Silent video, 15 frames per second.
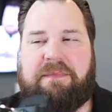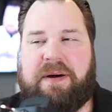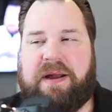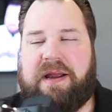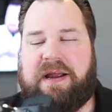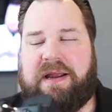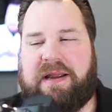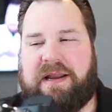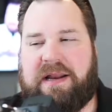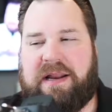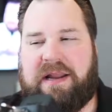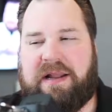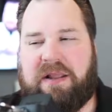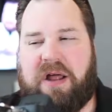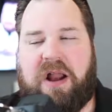but in
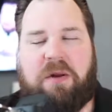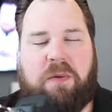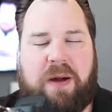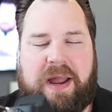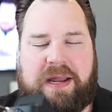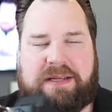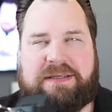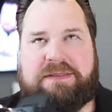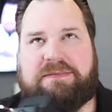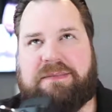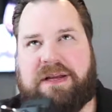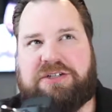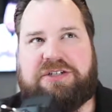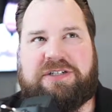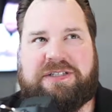a lot of ways,
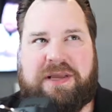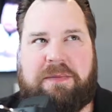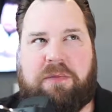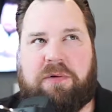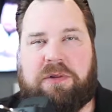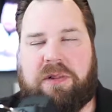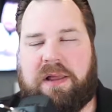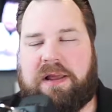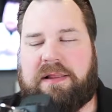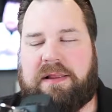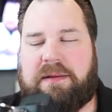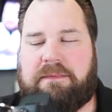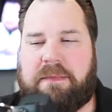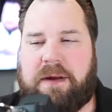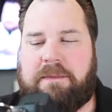I shouldn't say more than
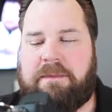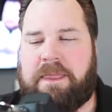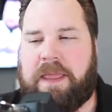likely, but